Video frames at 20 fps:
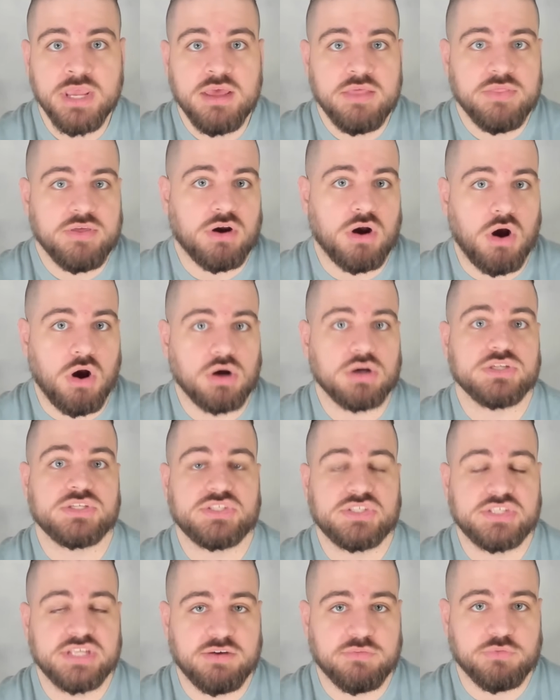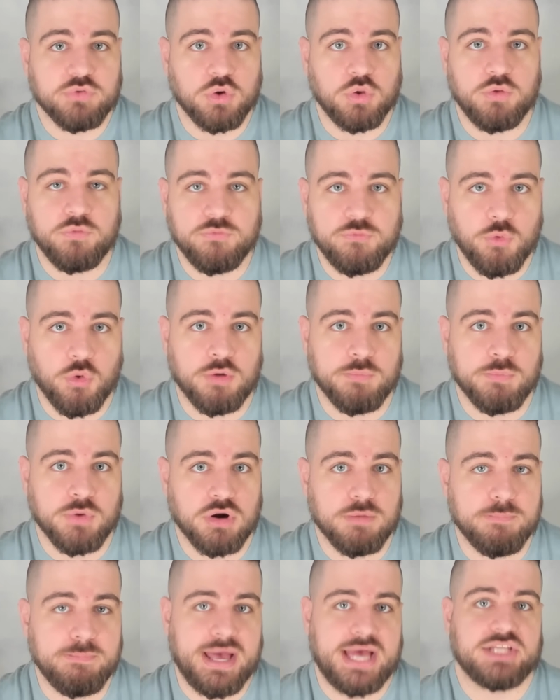There are several
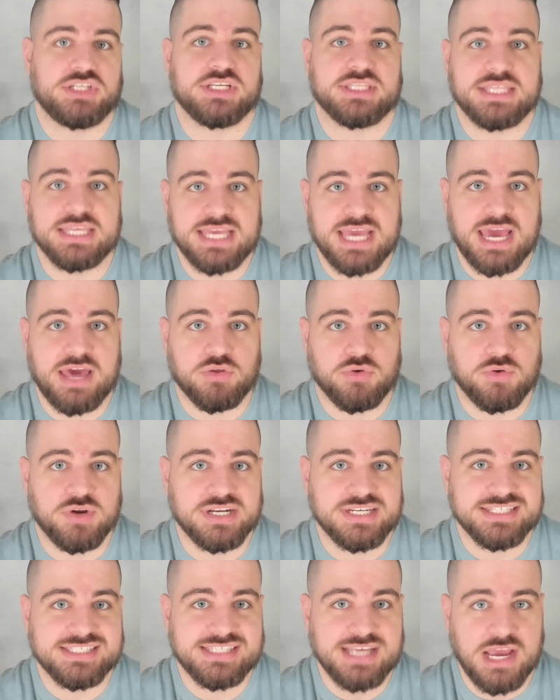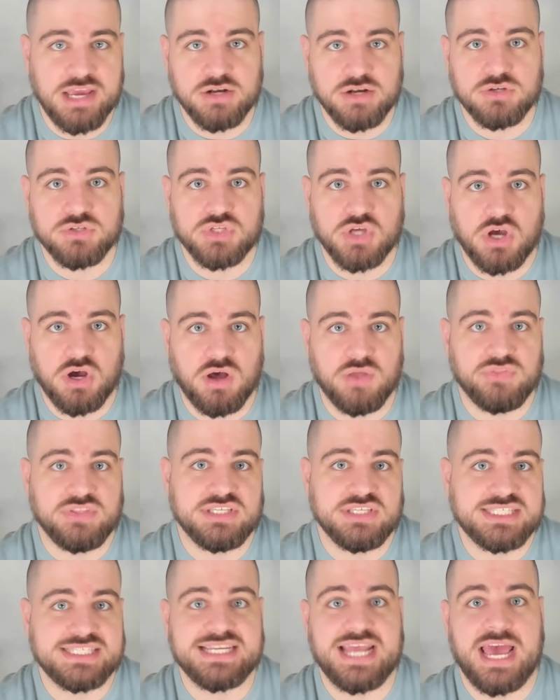former Magic the Gathering designers on
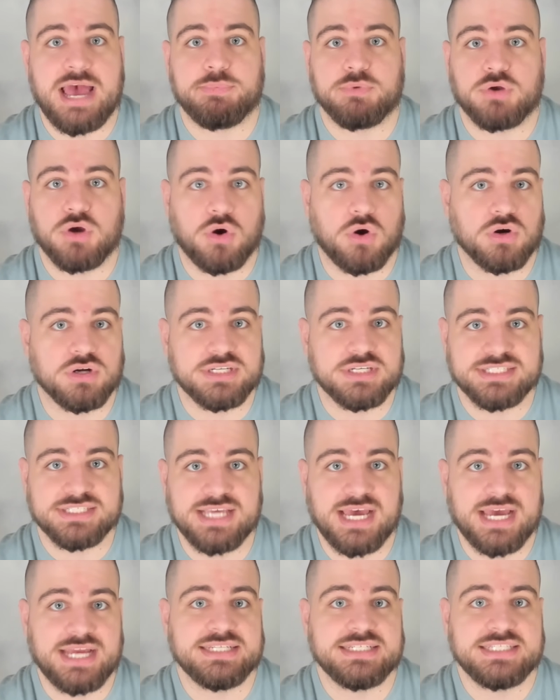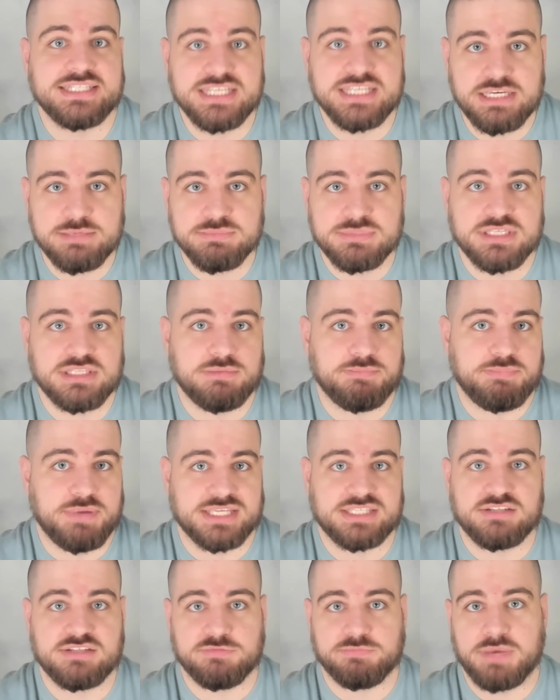the Snap card design team, to the
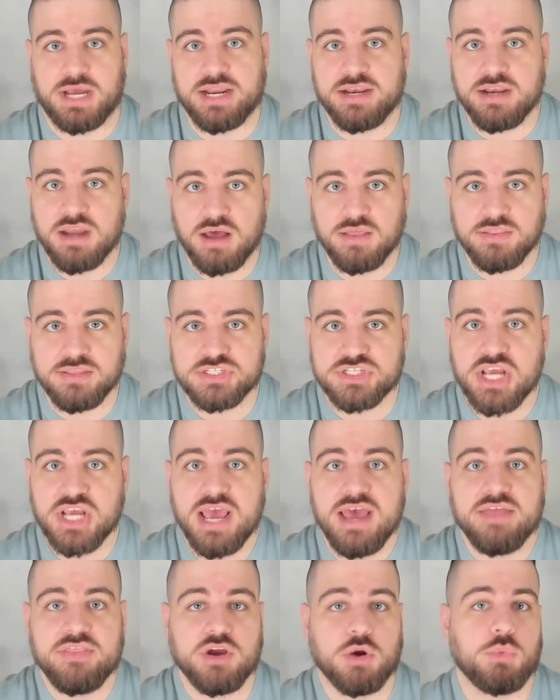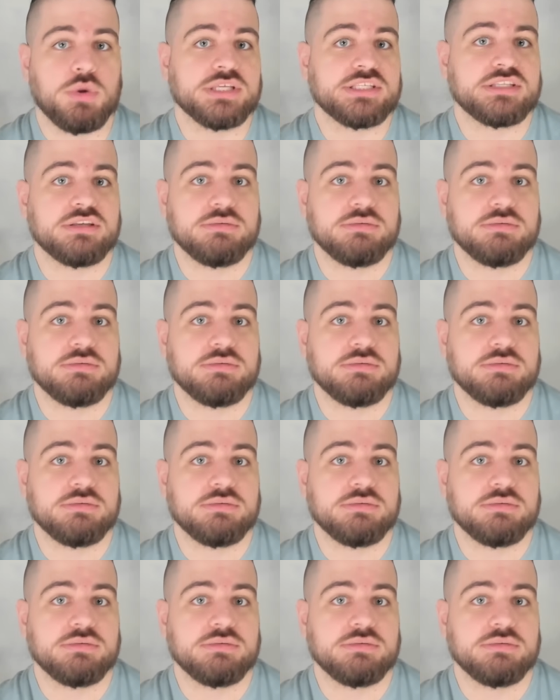best of my knowledge. There was a